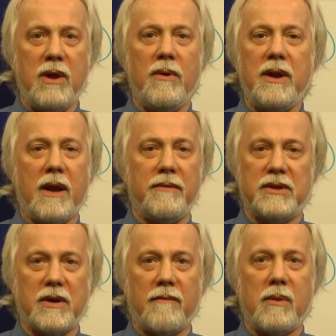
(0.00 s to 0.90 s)
you would not have
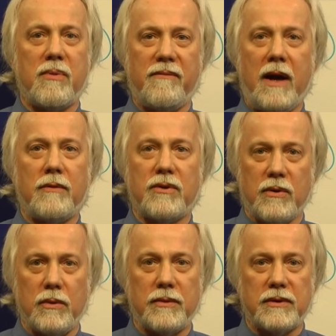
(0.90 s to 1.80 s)
discovered profound
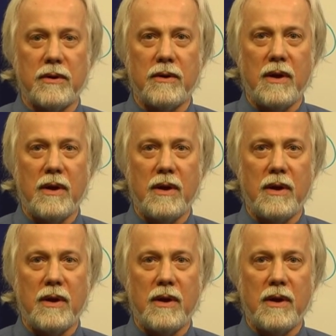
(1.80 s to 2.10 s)
truths